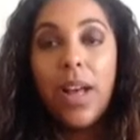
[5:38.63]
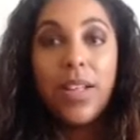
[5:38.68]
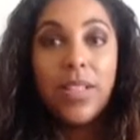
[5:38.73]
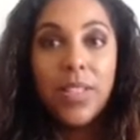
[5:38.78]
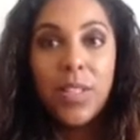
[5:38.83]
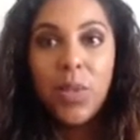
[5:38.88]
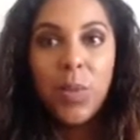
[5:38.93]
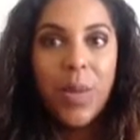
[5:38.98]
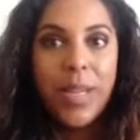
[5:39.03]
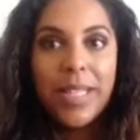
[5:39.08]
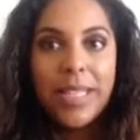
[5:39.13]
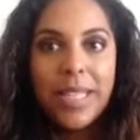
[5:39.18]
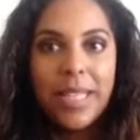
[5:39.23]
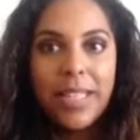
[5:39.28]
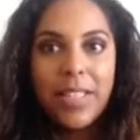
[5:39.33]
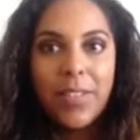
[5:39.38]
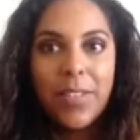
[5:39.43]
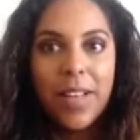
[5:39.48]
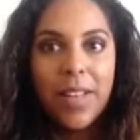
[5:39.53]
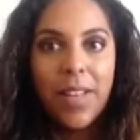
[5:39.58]

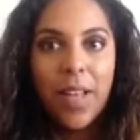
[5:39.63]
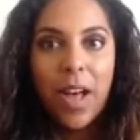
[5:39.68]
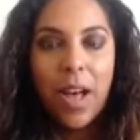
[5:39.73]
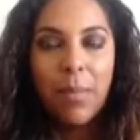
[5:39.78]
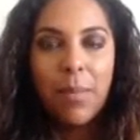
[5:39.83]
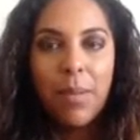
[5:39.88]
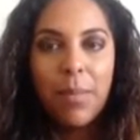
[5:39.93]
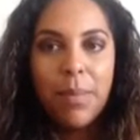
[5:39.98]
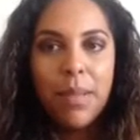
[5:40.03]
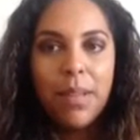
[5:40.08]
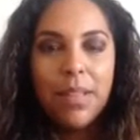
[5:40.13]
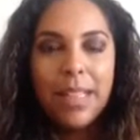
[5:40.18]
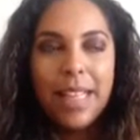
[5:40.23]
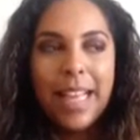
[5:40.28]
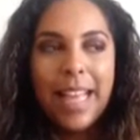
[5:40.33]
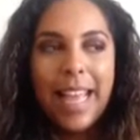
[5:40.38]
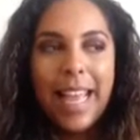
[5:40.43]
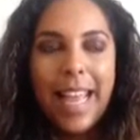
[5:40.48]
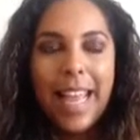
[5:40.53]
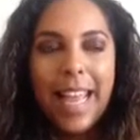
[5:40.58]
unsweetened vanilla almond milk,
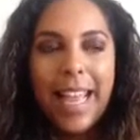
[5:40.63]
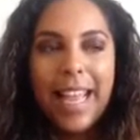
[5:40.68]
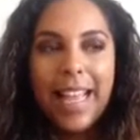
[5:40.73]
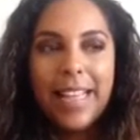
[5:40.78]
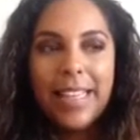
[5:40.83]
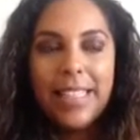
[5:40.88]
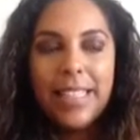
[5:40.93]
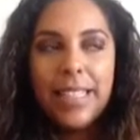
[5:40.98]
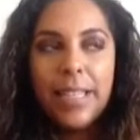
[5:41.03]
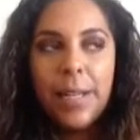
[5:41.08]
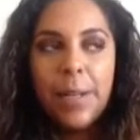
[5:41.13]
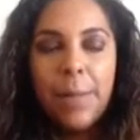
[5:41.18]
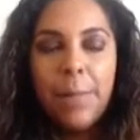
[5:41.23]
and